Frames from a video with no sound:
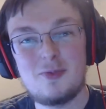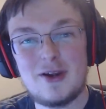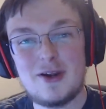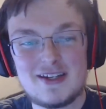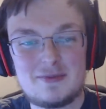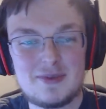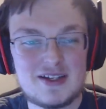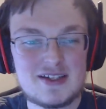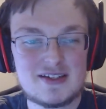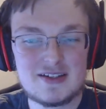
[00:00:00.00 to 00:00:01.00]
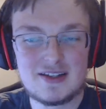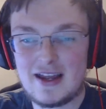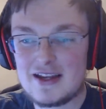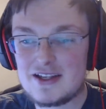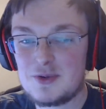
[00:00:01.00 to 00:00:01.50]
we did miss
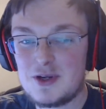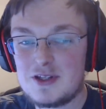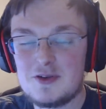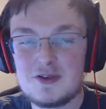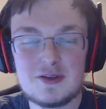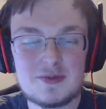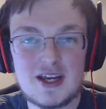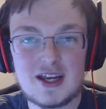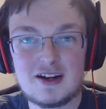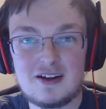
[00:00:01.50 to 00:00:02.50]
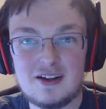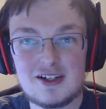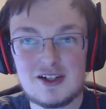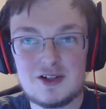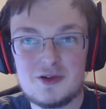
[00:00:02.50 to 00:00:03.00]
last week due to some technical
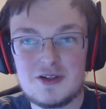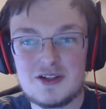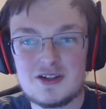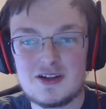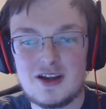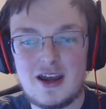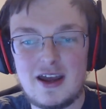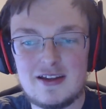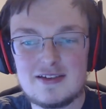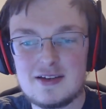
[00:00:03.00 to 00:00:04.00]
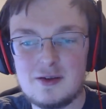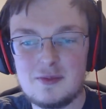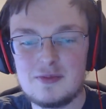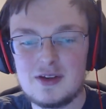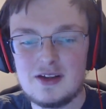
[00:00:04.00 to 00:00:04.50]
issues and
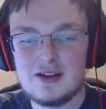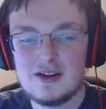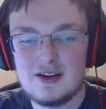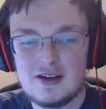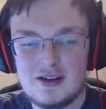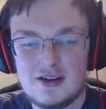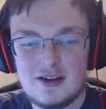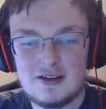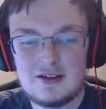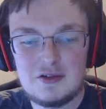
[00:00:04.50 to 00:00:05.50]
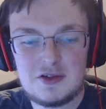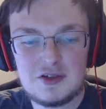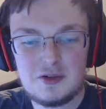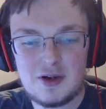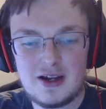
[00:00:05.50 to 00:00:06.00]
some... due
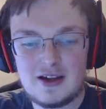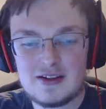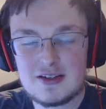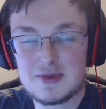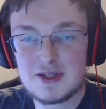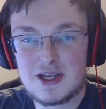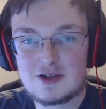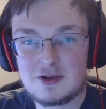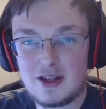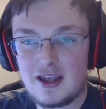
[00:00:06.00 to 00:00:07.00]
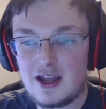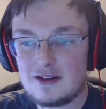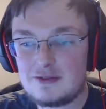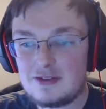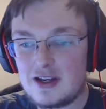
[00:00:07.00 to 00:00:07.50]
to uh, some scheduling
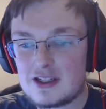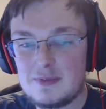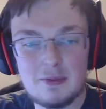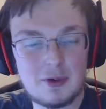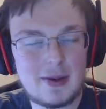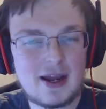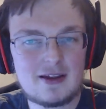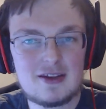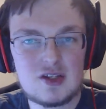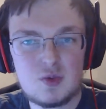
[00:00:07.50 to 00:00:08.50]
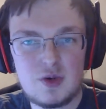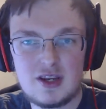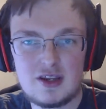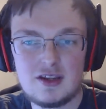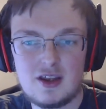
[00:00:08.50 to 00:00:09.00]
conflicts, but we're back this
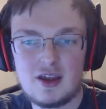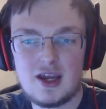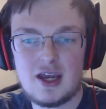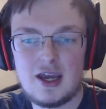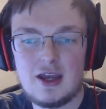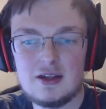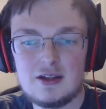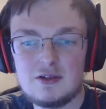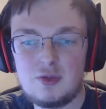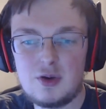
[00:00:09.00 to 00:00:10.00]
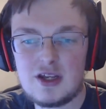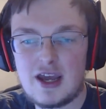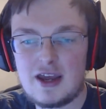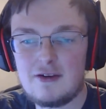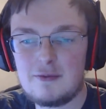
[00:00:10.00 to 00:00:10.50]
week, and we
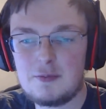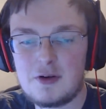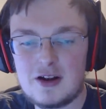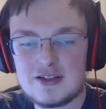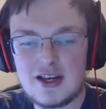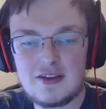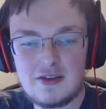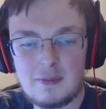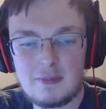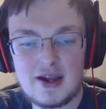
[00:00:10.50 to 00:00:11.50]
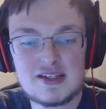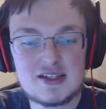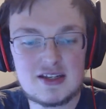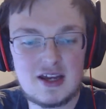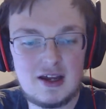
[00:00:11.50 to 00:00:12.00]
have brought together the
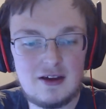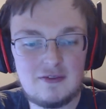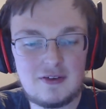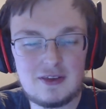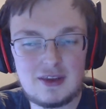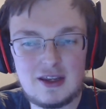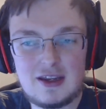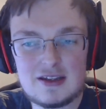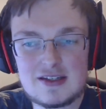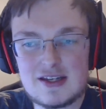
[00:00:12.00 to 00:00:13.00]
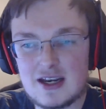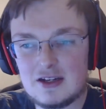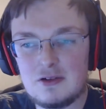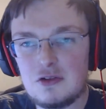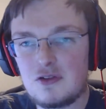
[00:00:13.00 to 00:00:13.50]
best of the tech
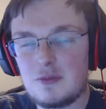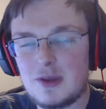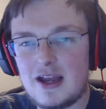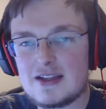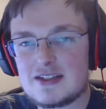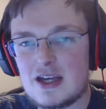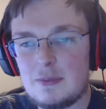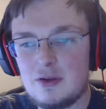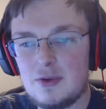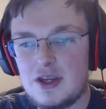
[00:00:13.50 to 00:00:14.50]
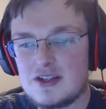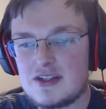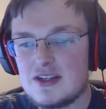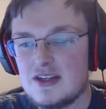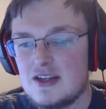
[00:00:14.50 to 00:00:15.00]
news from the last couple of weeks